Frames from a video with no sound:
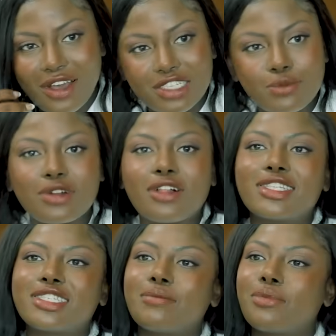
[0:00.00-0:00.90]

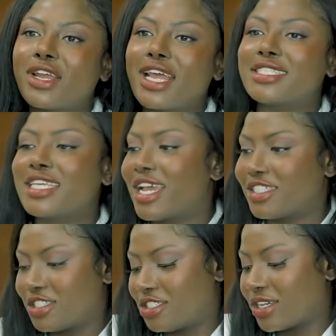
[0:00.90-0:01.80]
hospital. At some point I said I
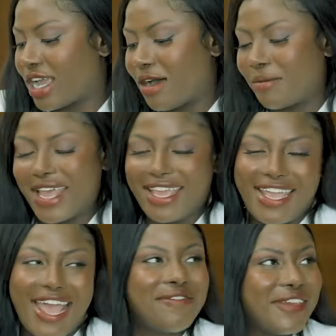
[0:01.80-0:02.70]
just took out my
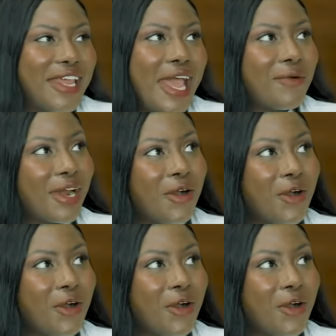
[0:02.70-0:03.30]
I V and I went